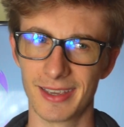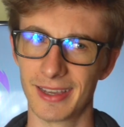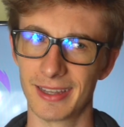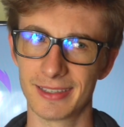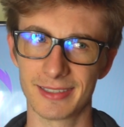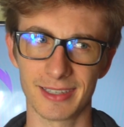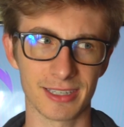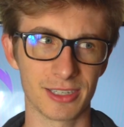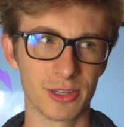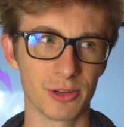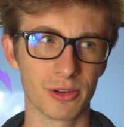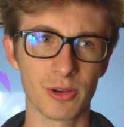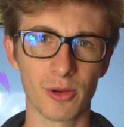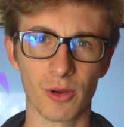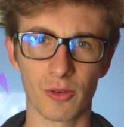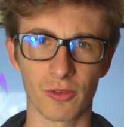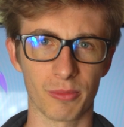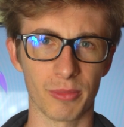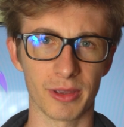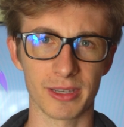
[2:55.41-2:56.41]
it's like you're
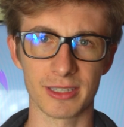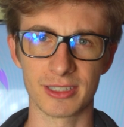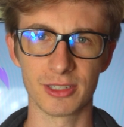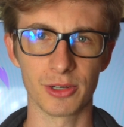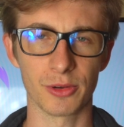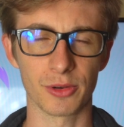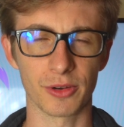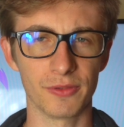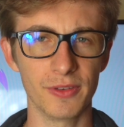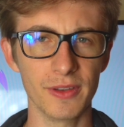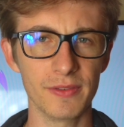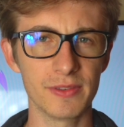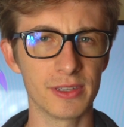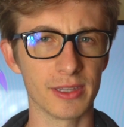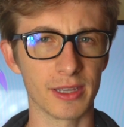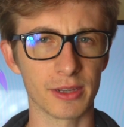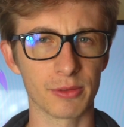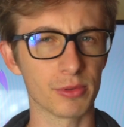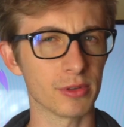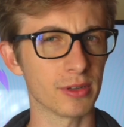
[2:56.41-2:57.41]
going from like 0 to 50
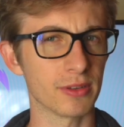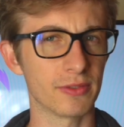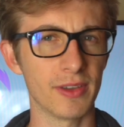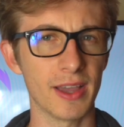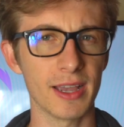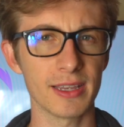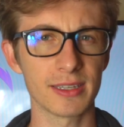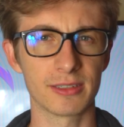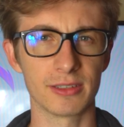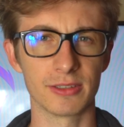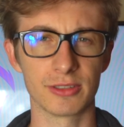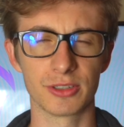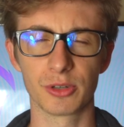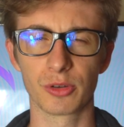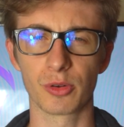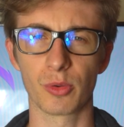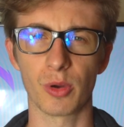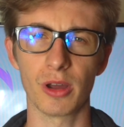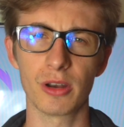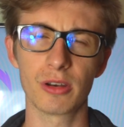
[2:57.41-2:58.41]
like really fast you're 0
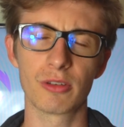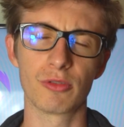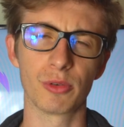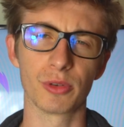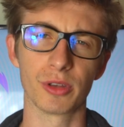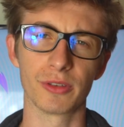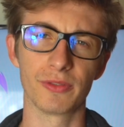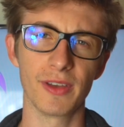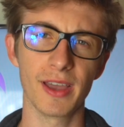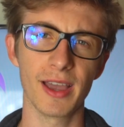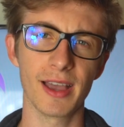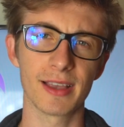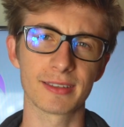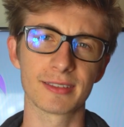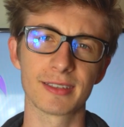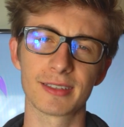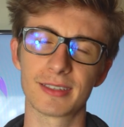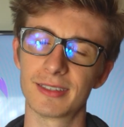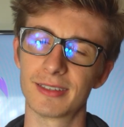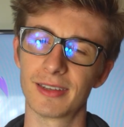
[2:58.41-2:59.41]
to 100 really
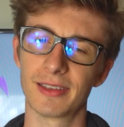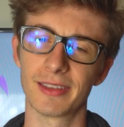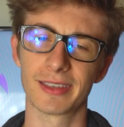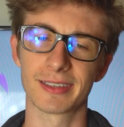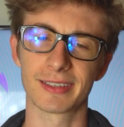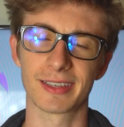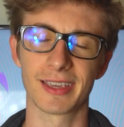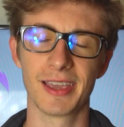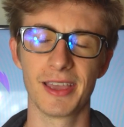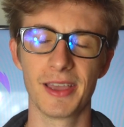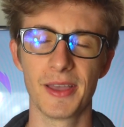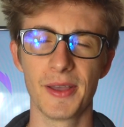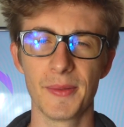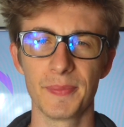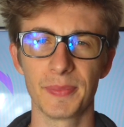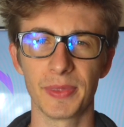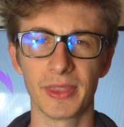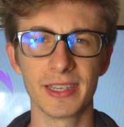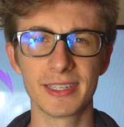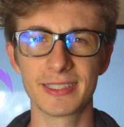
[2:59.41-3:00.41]
fast like you know like
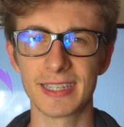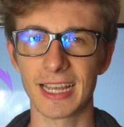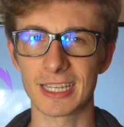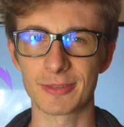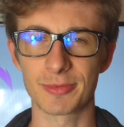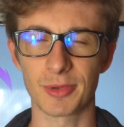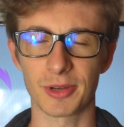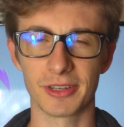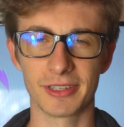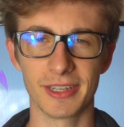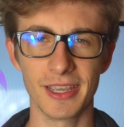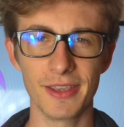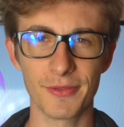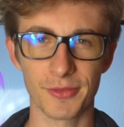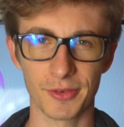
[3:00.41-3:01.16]
at least ask me on a date